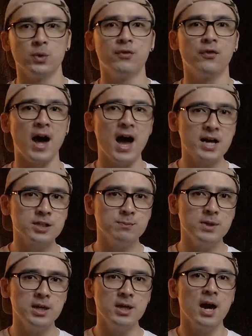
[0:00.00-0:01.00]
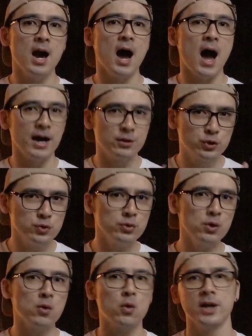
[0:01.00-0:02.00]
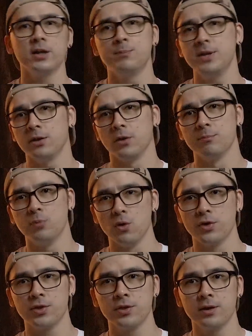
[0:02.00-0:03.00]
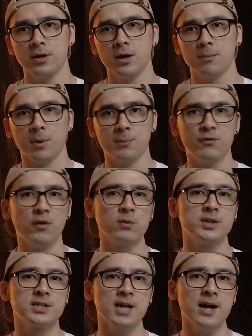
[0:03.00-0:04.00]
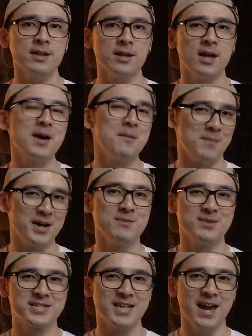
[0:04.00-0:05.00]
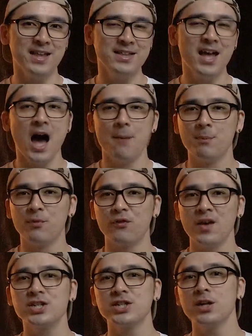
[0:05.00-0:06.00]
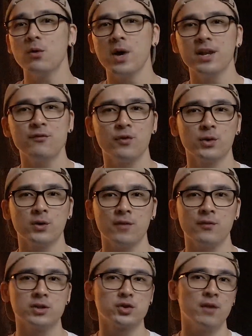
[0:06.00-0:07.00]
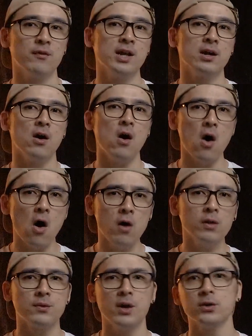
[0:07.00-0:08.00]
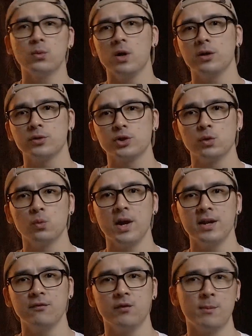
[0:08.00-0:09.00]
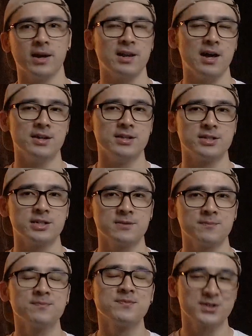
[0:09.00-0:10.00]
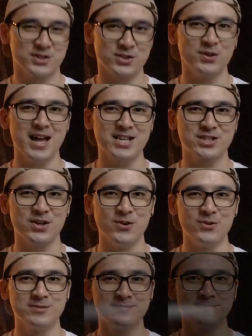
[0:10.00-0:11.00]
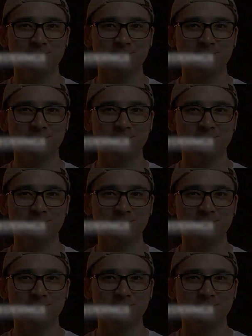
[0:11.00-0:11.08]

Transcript: So if you ask me, I do know quite a bit on both. But before we start, my name is Ken. I'm a professional wedding photographer traveling all around the world to shoot weddings for my clients. So let's go!